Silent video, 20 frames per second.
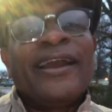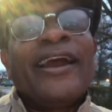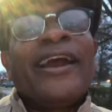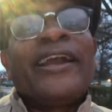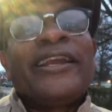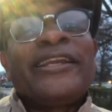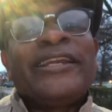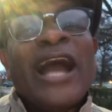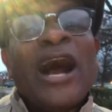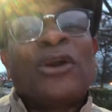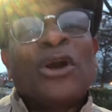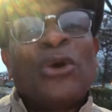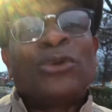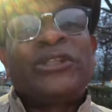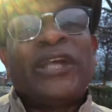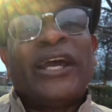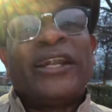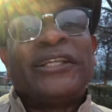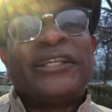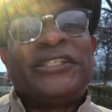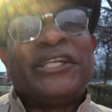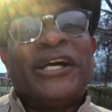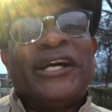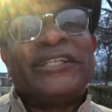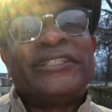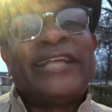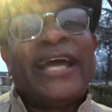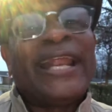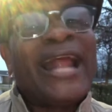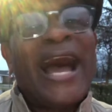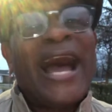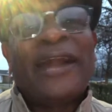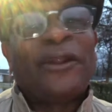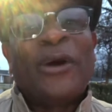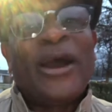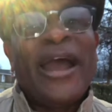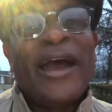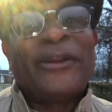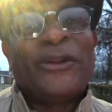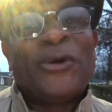Y'all go tell the judge that. I
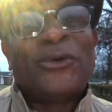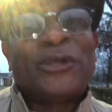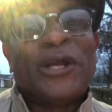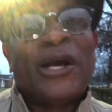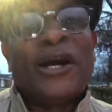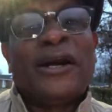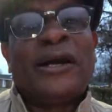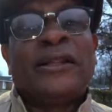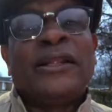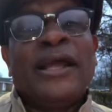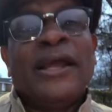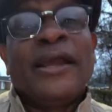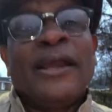don't have no gun.